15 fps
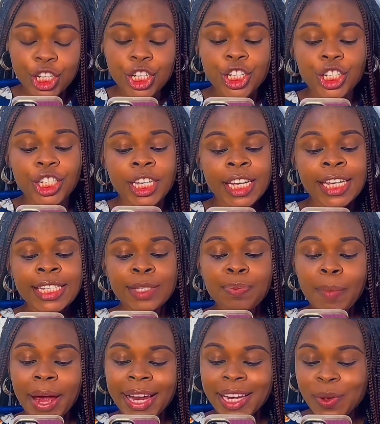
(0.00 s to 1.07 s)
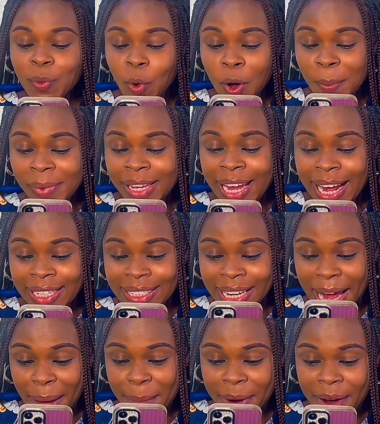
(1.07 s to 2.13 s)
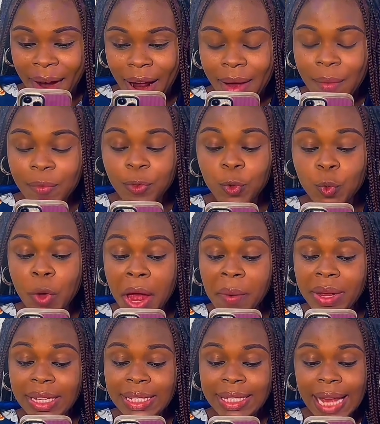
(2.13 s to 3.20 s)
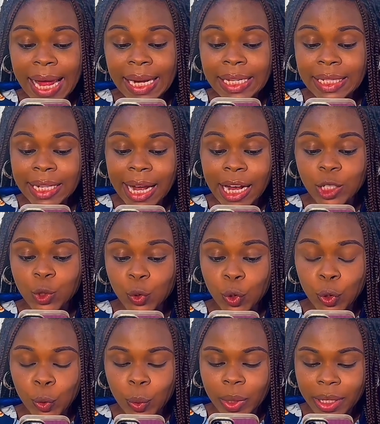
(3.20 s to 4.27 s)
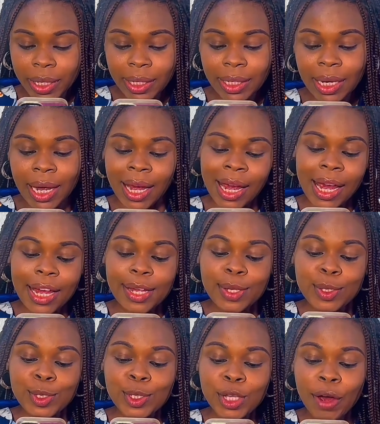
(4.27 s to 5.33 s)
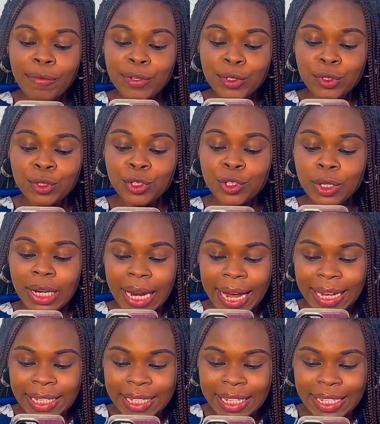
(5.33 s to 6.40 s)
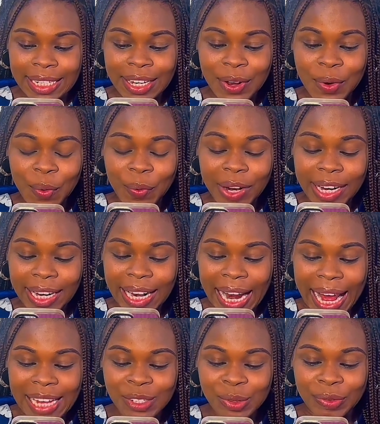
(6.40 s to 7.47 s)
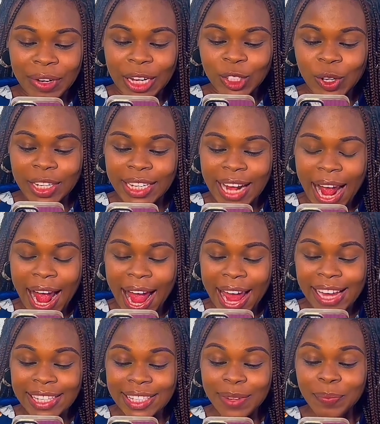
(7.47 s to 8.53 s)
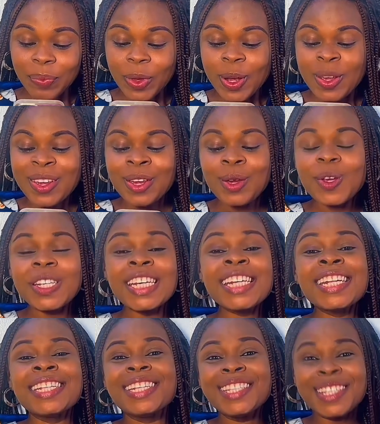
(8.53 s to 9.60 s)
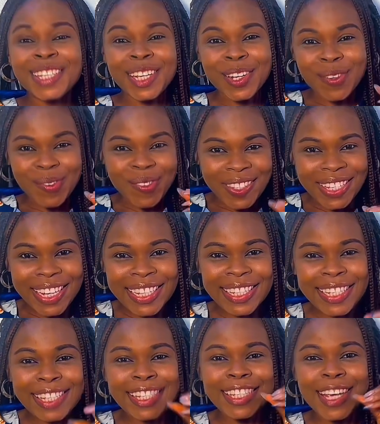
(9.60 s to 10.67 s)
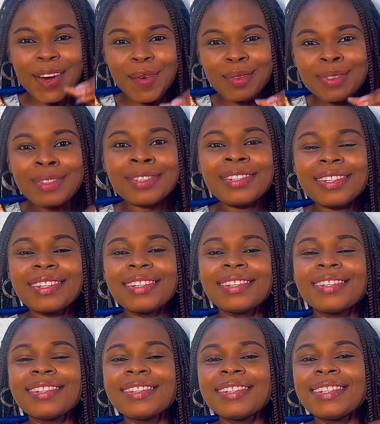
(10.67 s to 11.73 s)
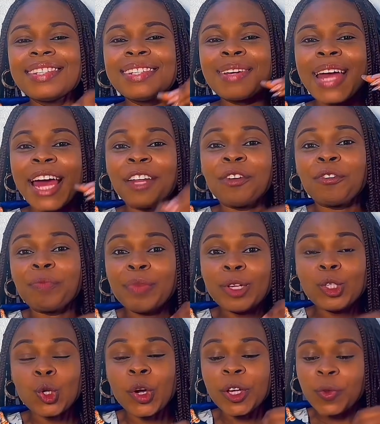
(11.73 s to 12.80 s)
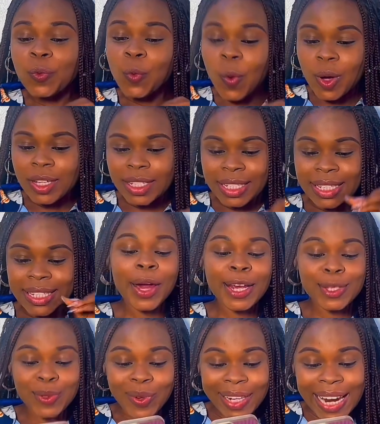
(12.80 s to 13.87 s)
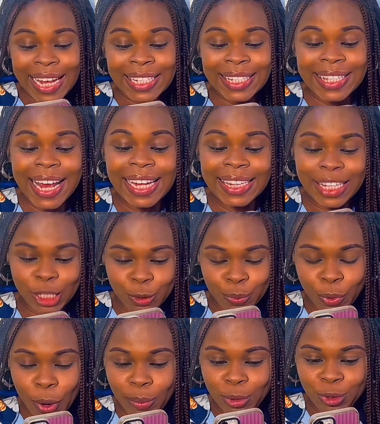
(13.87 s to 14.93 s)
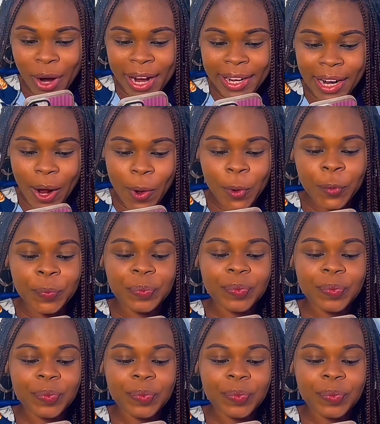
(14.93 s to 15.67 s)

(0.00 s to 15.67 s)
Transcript: She is smiling warmly at the camera, wearing stylish casual clothing, soft studio lighting, ring light reflection in her eyes. You see the details. It detailed the kind of picture it was. Okay, so let's take this prompt right now.